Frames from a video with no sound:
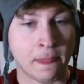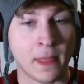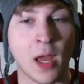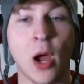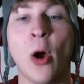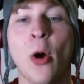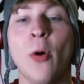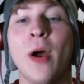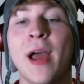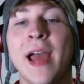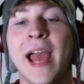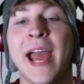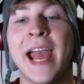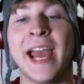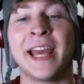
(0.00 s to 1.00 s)
Oh,
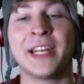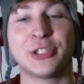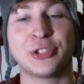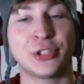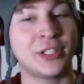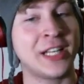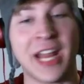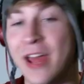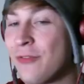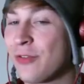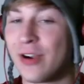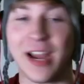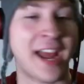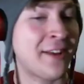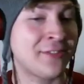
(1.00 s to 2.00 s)
and it should never
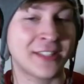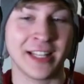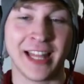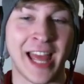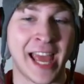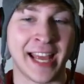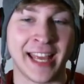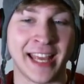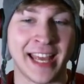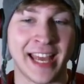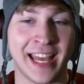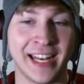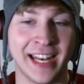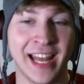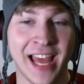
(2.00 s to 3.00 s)
have to lag
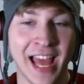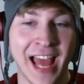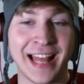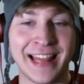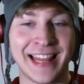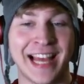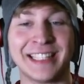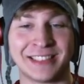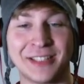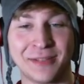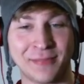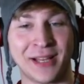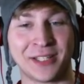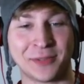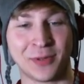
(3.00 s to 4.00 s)
again. That's the
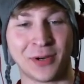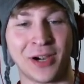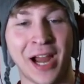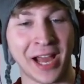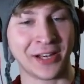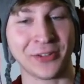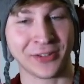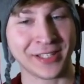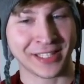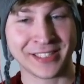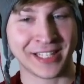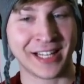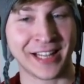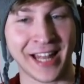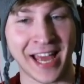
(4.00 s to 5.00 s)
best part. I don't think it's gonna
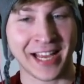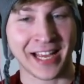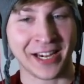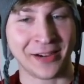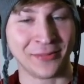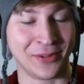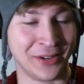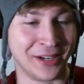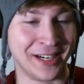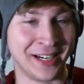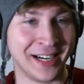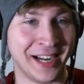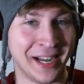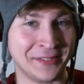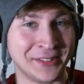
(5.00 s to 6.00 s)
lag anymore.
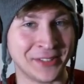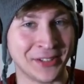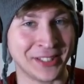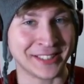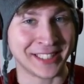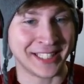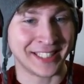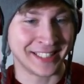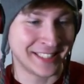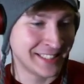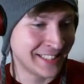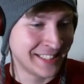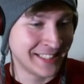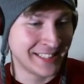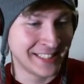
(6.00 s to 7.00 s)
I'm so excited.
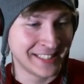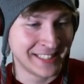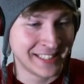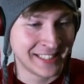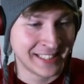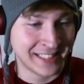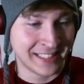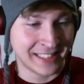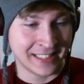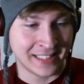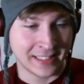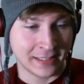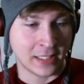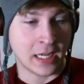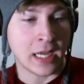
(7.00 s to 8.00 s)

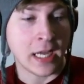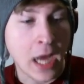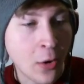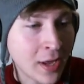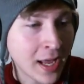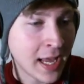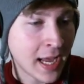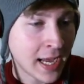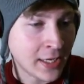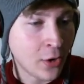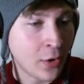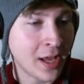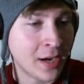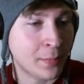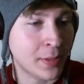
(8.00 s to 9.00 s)
Okay, I know how
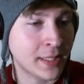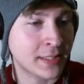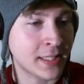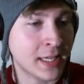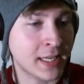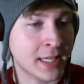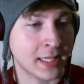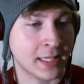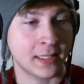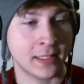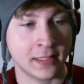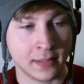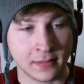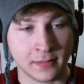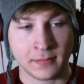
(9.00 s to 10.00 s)
to play Sonny.
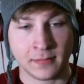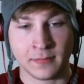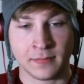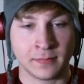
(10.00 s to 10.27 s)
Good